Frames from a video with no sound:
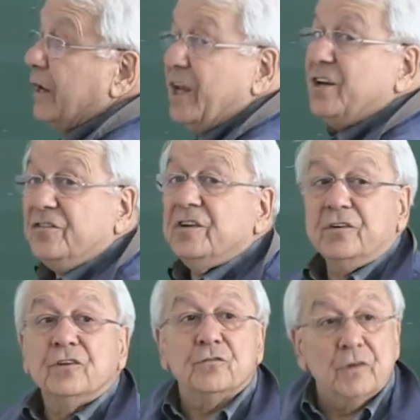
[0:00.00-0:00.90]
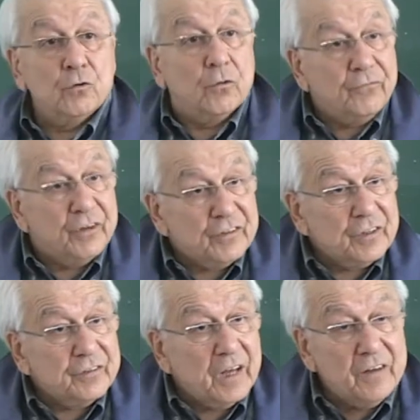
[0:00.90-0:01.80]
any serious field of
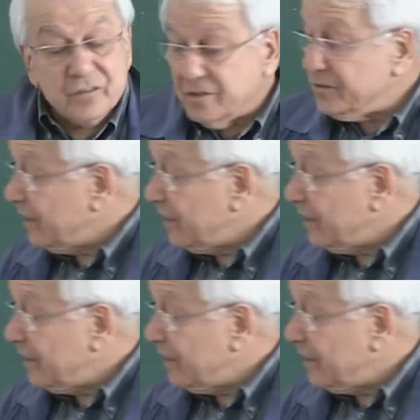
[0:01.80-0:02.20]
physics has this